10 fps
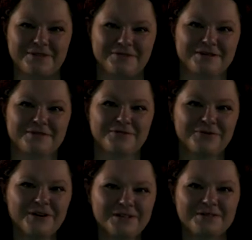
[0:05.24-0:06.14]
of this
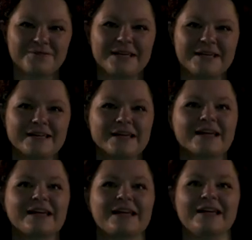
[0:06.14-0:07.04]
first week
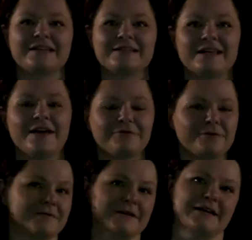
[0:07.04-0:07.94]
is
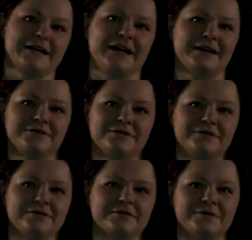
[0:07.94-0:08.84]
everything that has to
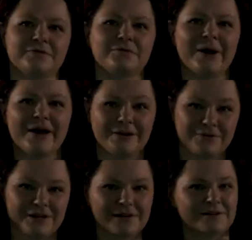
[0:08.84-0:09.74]
do with the wide
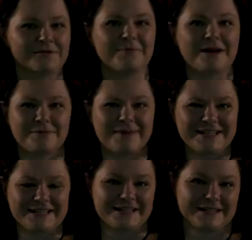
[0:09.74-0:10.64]
field of
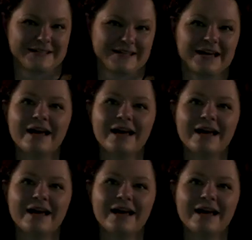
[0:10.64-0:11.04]
mathematics.